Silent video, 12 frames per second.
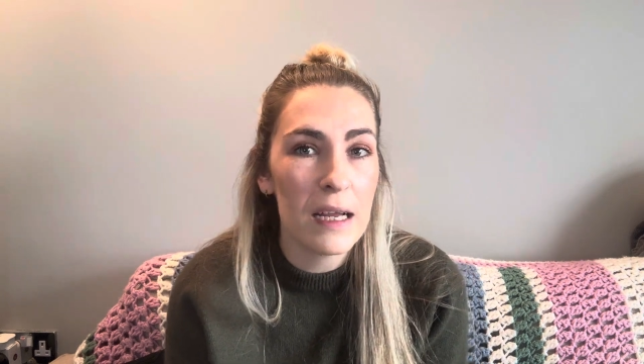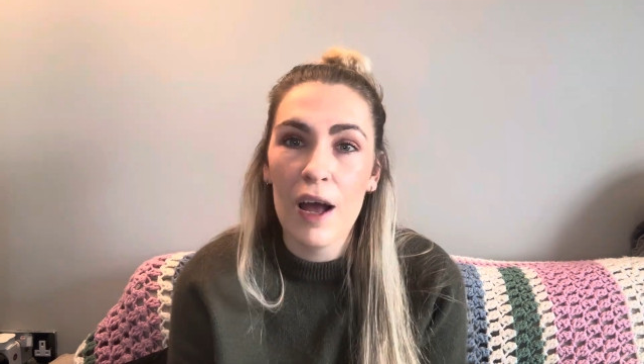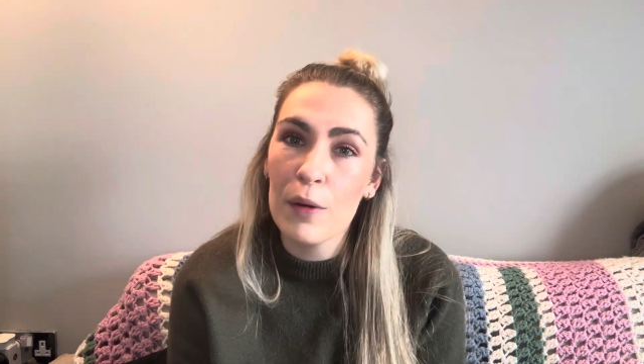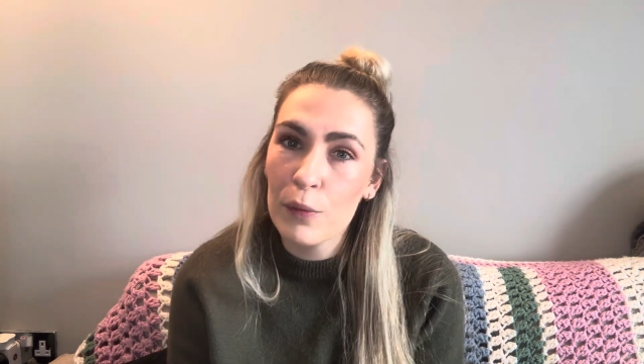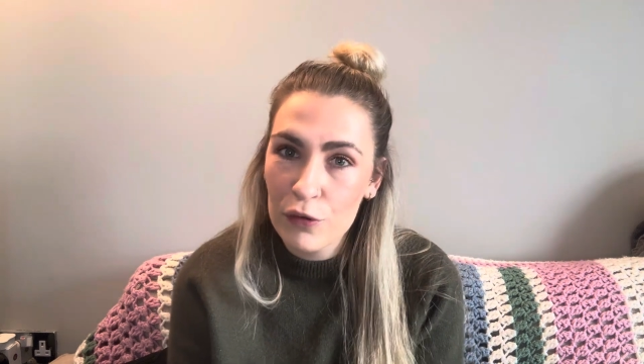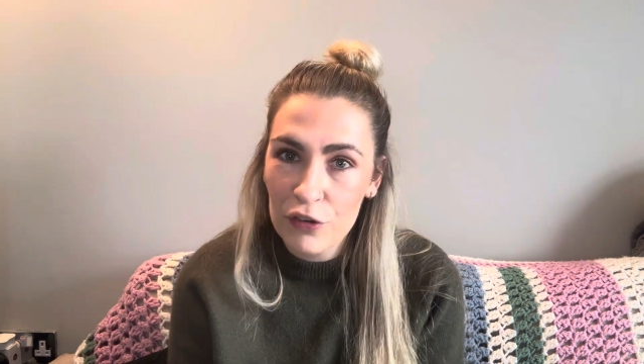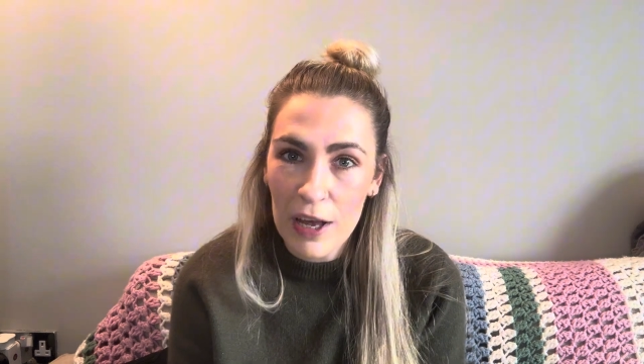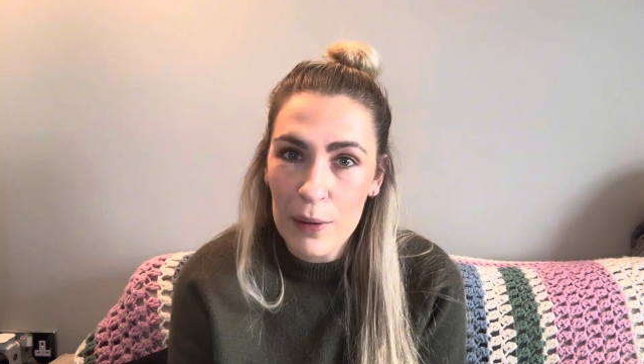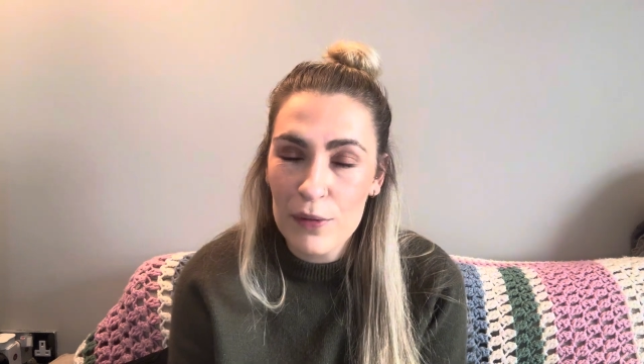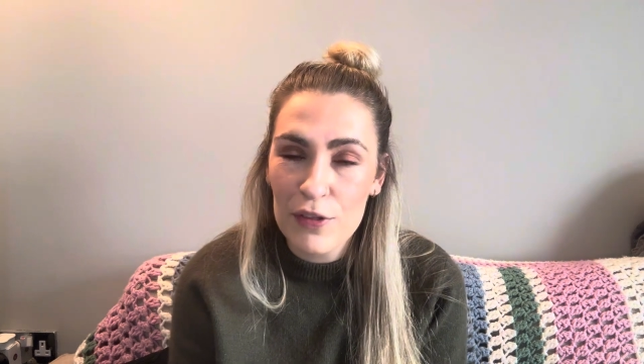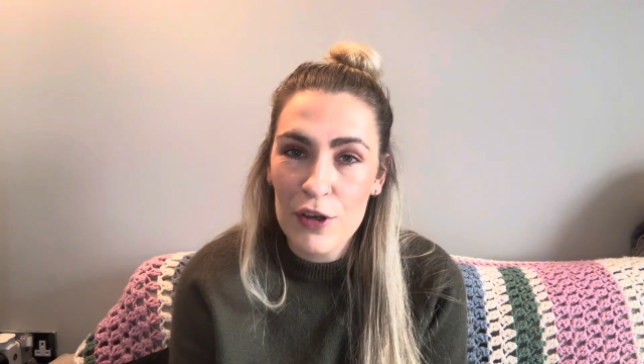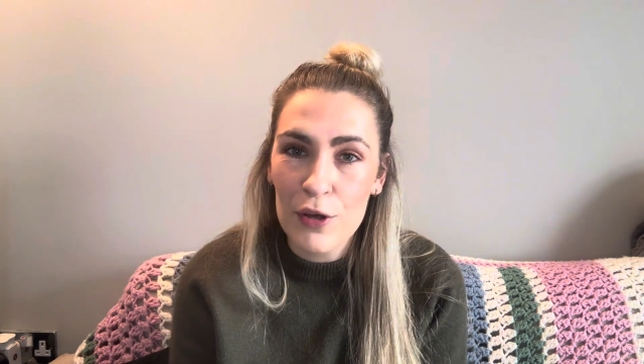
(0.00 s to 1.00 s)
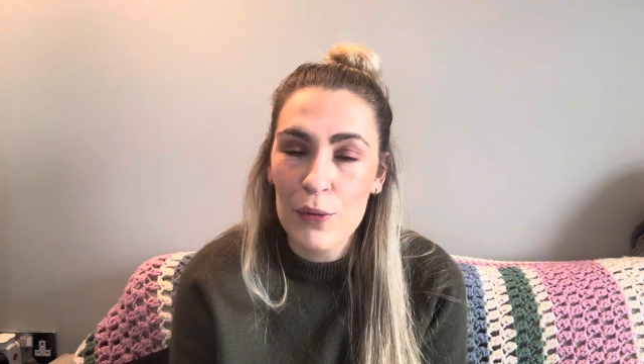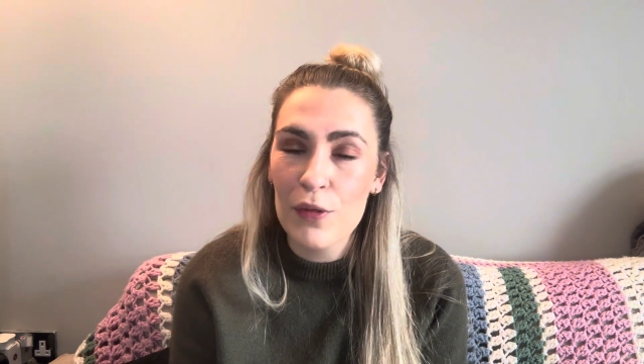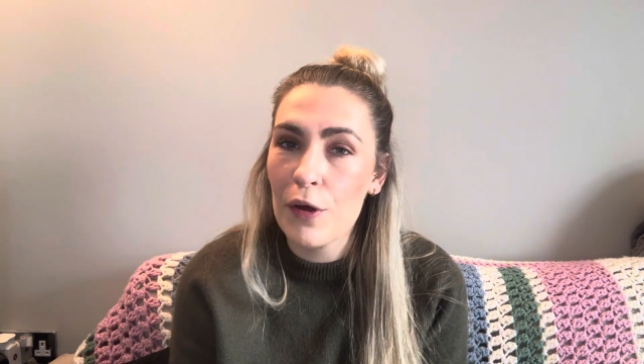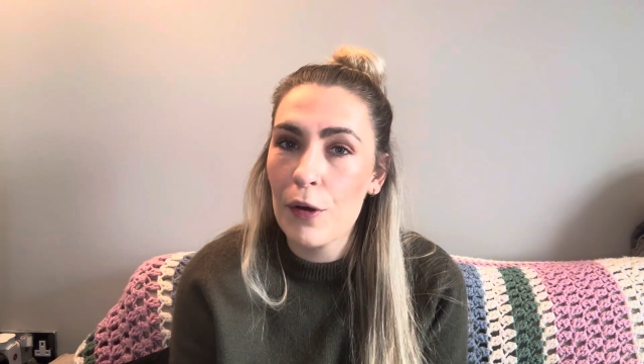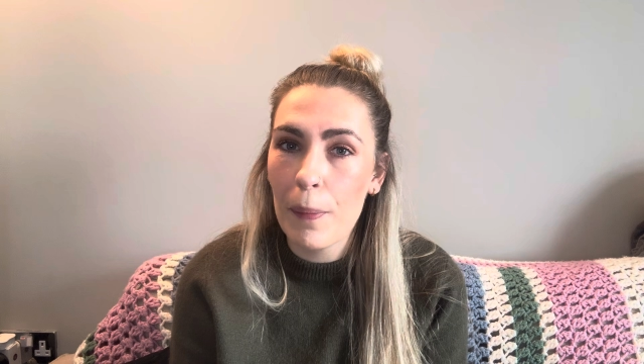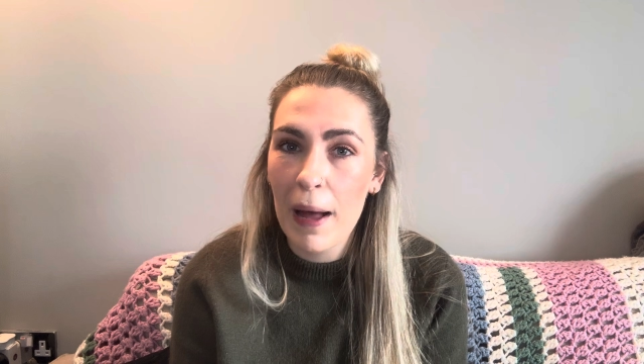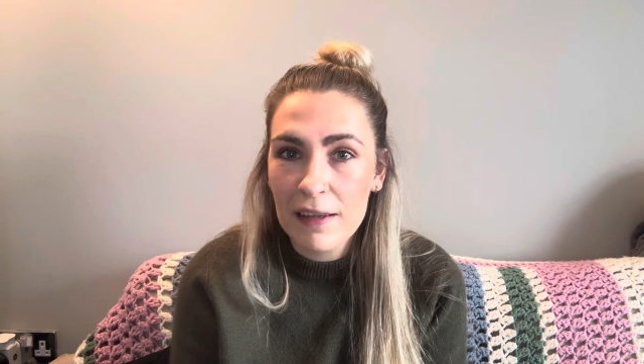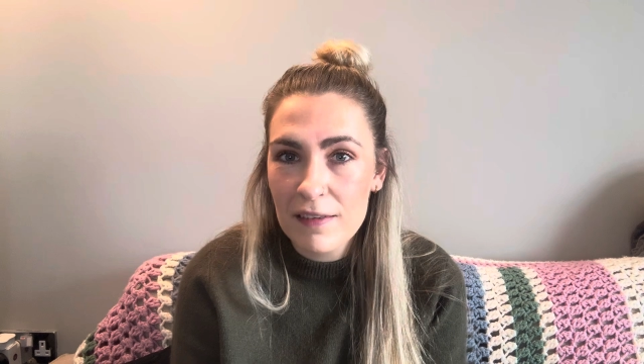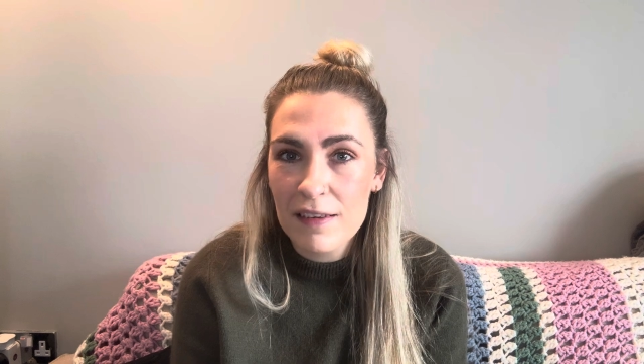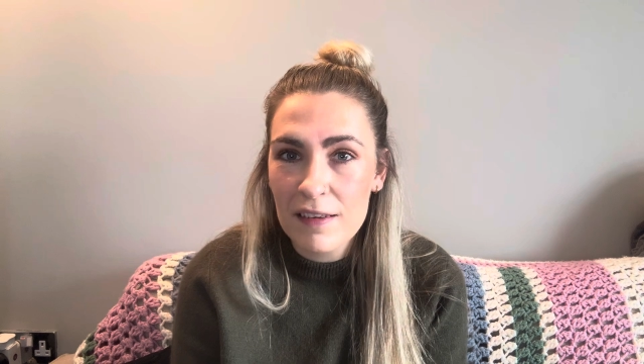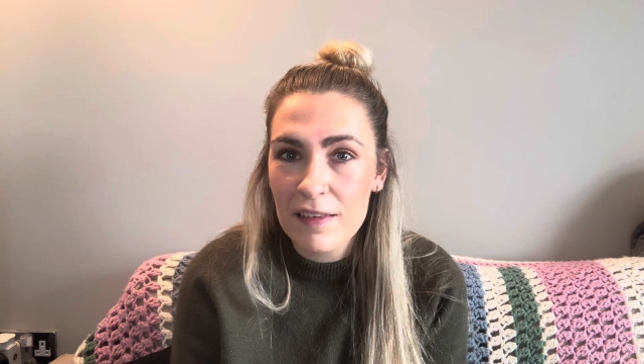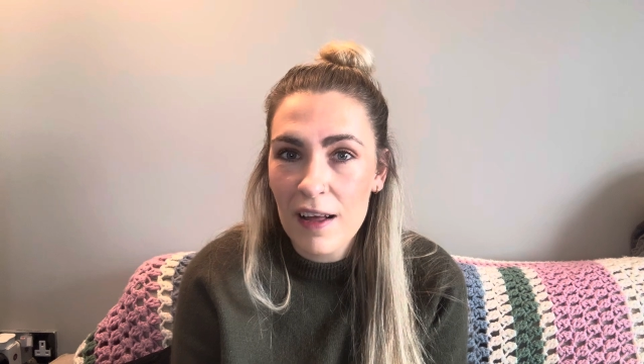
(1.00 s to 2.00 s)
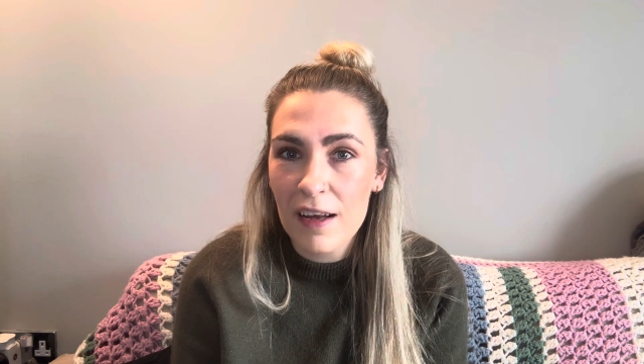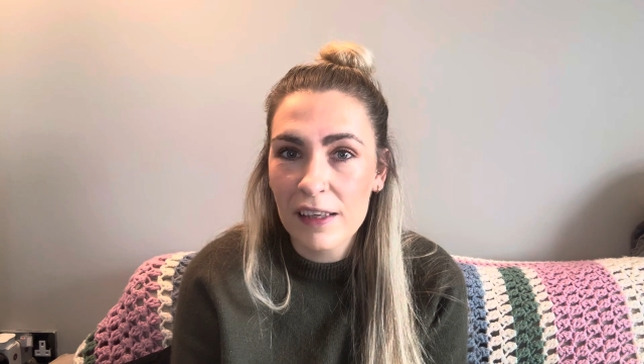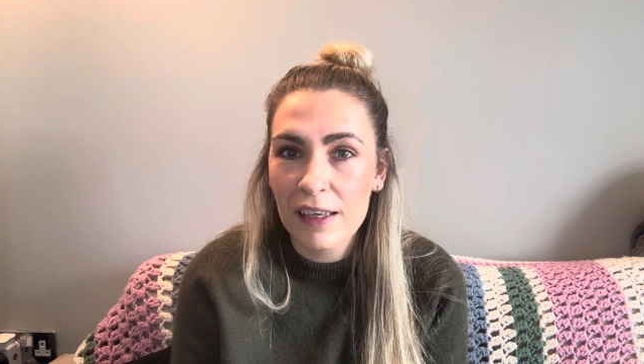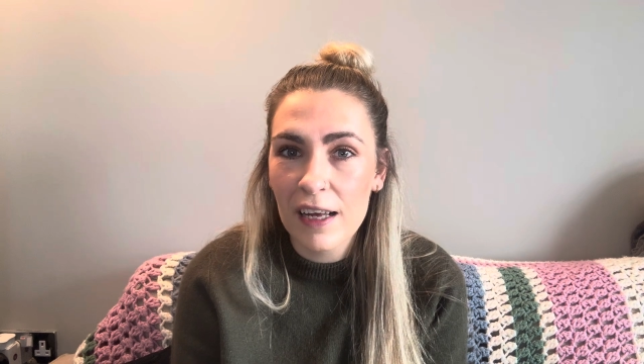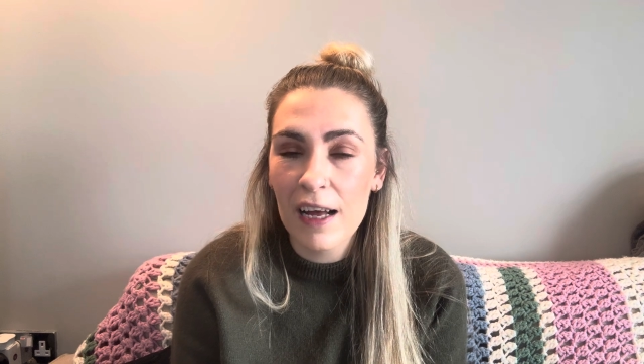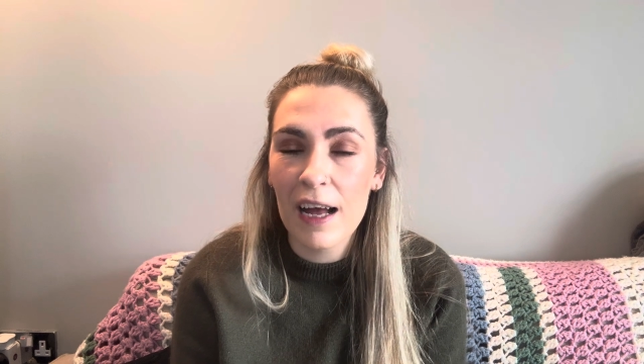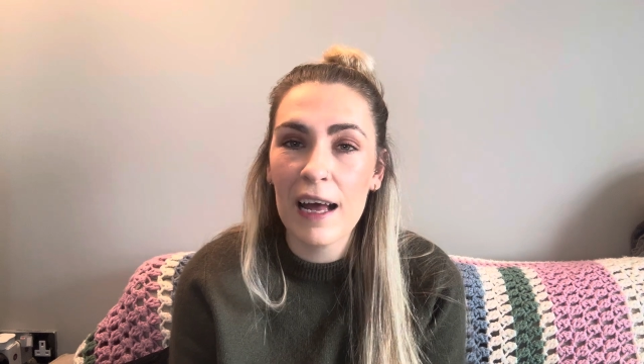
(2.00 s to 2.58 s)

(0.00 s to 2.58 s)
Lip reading: I will share with you the pattern designer